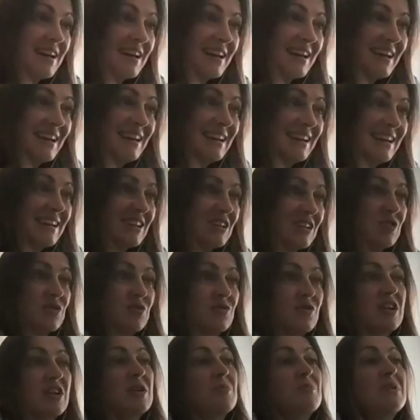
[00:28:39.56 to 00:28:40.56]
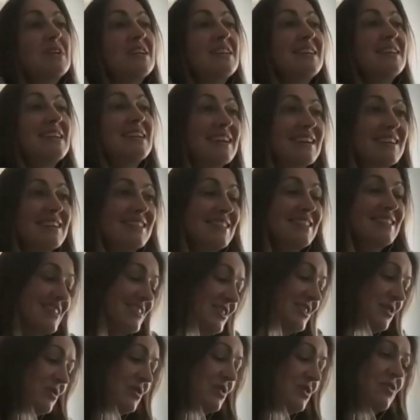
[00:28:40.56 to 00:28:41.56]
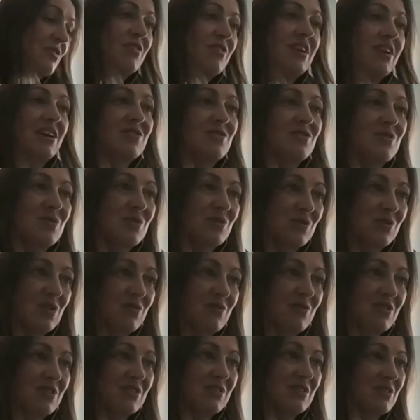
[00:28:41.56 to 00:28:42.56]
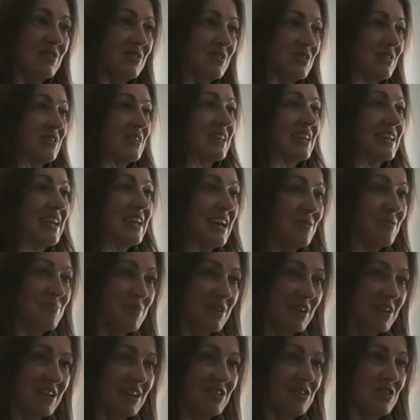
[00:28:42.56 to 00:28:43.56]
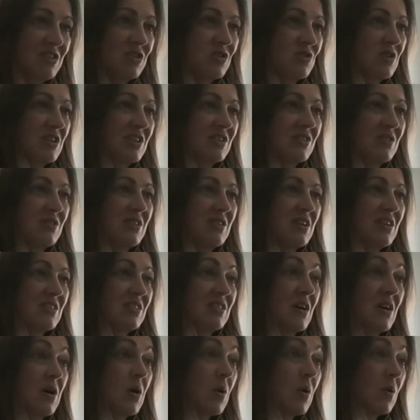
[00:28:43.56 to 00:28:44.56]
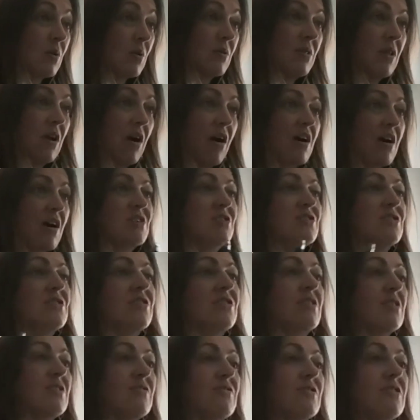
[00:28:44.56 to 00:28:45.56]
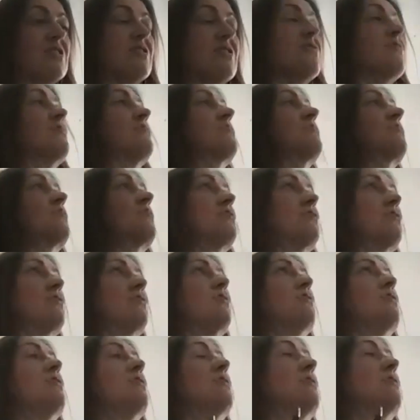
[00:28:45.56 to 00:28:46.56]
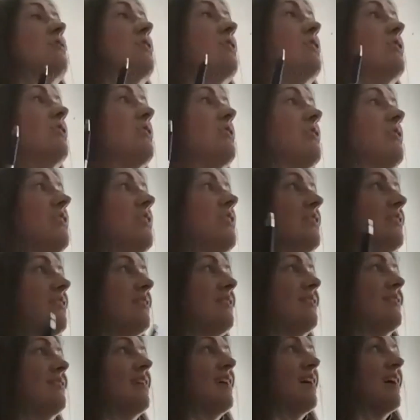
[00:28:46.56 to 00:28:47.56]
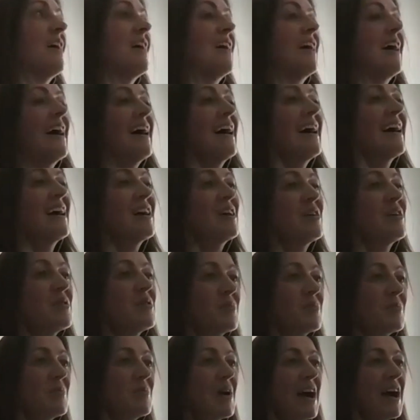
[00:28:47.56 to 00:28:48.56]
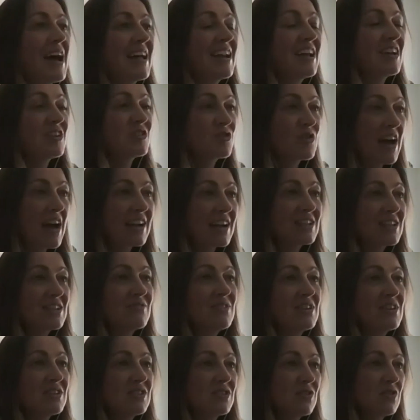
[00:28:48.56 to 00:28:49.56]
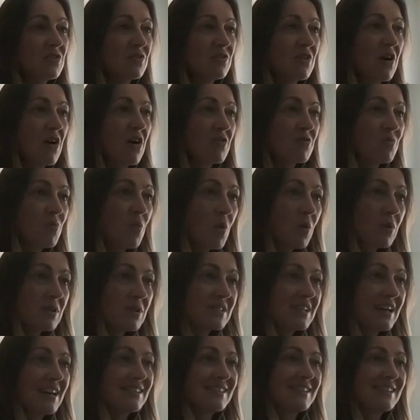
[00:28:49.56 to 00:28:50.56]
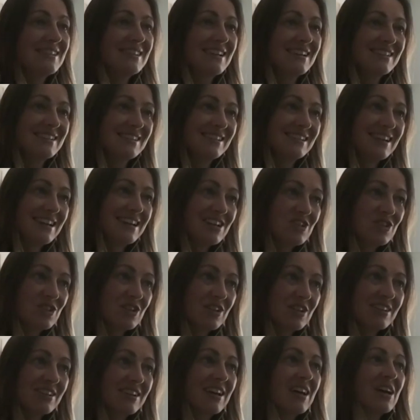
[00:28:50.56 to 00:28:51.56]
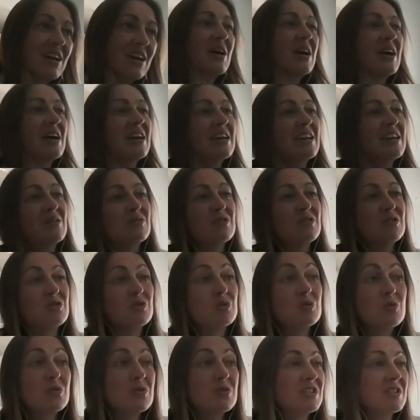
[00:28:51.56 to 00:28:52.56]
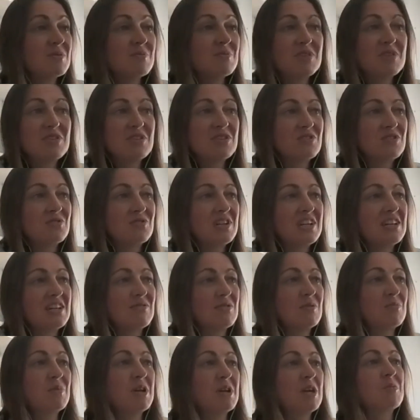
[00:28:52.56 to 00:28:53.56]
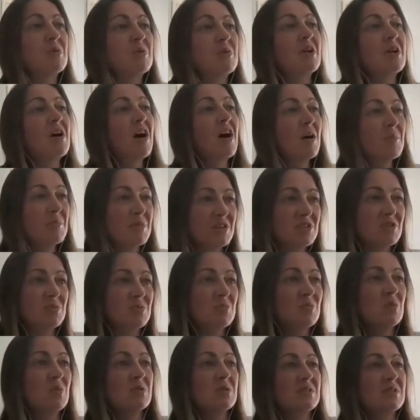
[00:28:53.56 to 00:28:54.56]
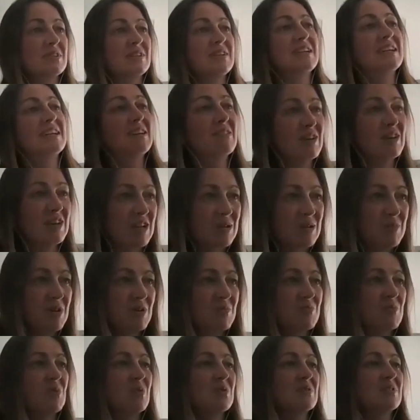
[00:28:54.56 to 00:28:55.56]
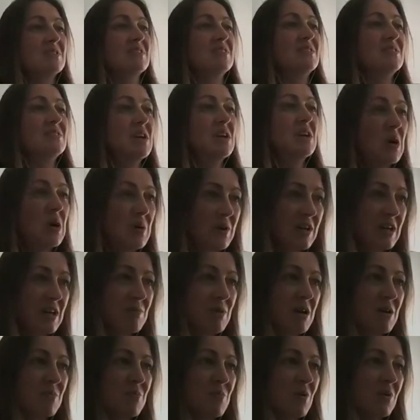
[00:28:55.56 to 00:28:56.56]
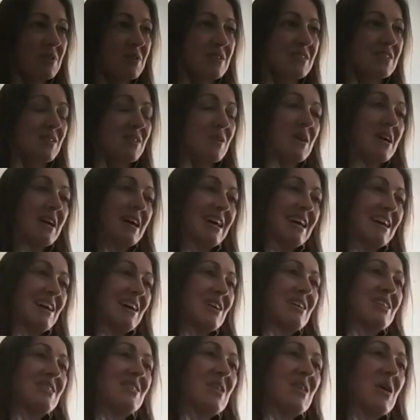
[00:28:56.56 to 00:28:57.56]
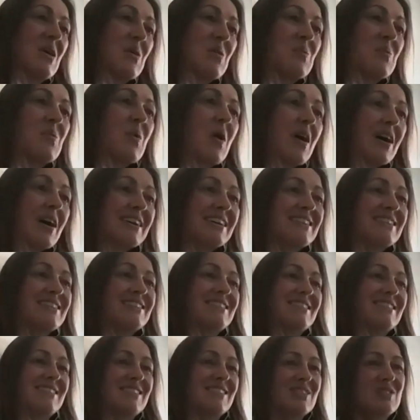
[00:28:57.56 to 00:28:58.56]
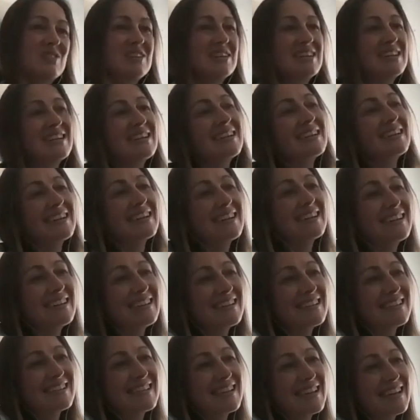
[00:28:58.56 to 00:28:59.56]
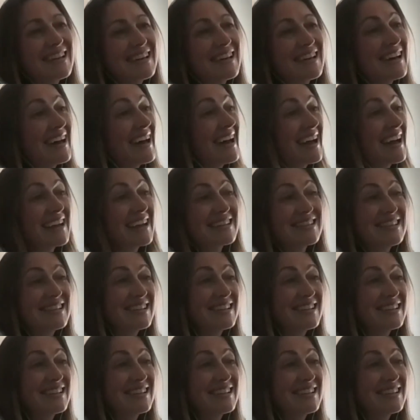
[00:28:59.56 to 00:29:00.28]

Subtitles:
inextricably linked to the financial services, the gaming industry, so that the whole larger governance discussion and attractiveness of Malta as a destination, you know, the tourism industry, even people coming to Malta, hearing about Malta, knowing about Malta. So no one industry is actually